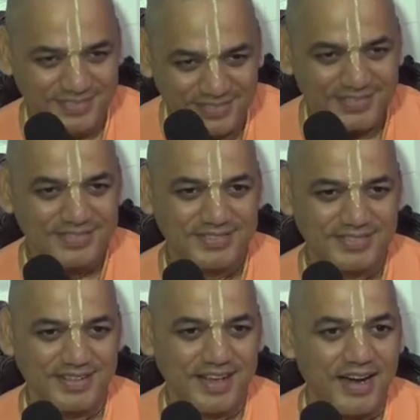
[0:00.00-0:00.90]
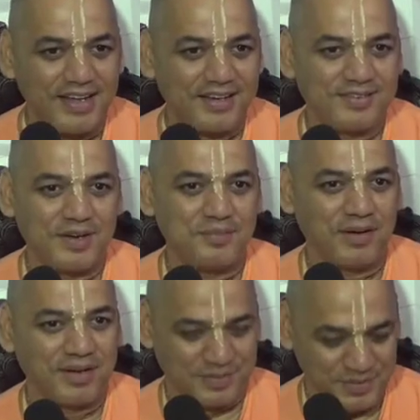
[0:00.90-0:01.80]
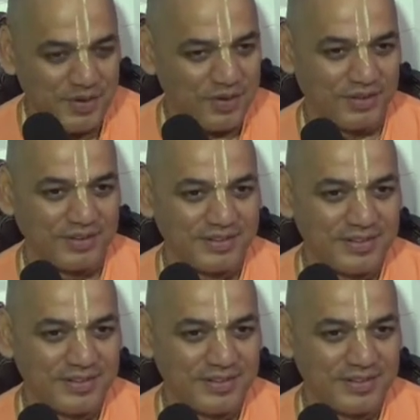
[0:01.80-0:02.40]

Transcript: Hmm? He's hiding inside bunker. You know,